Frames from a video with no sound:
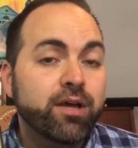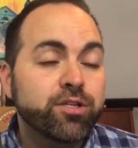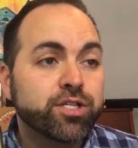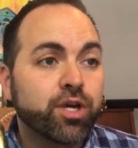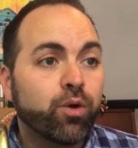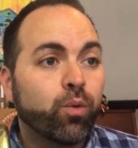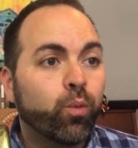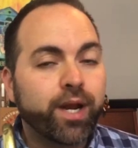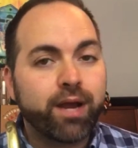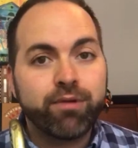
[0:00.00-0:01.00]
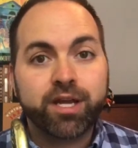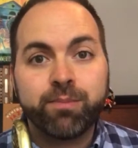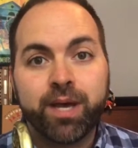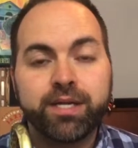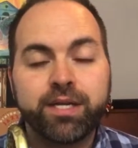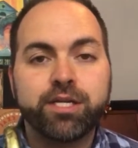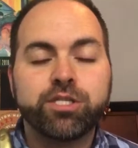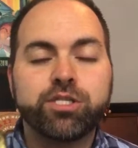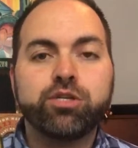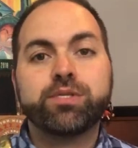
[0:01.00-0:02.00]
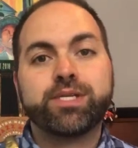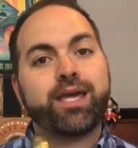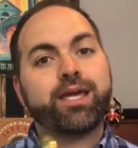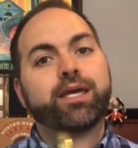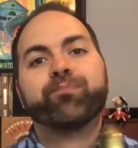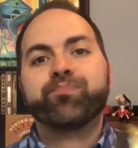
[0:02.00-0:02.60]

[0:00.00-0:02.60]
So what I recommend is you take